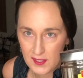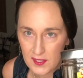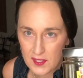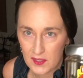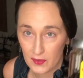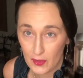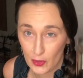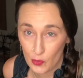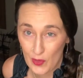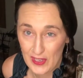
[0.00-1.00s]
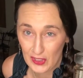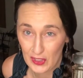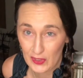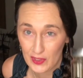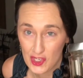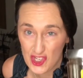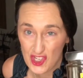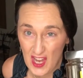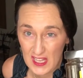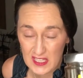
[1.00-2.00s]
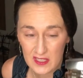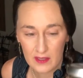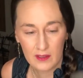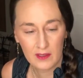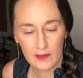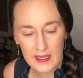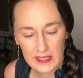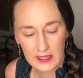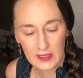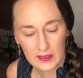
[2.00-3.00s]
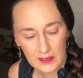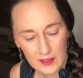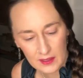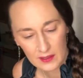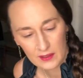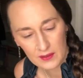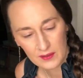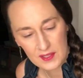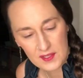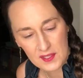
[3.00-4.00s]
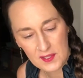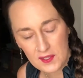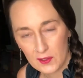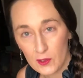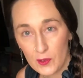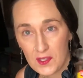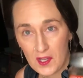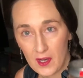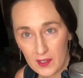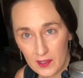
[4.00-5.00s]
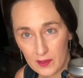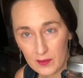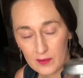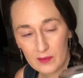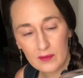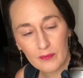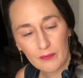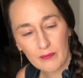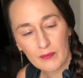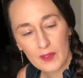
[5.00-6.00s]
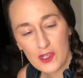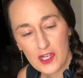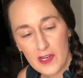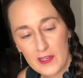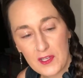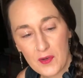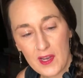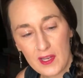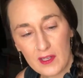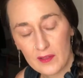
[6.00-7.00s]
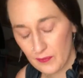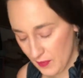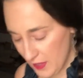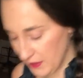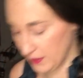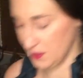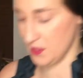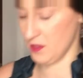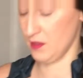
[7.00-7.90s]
is the real shit right here. This is Luxardo cherries right here, and it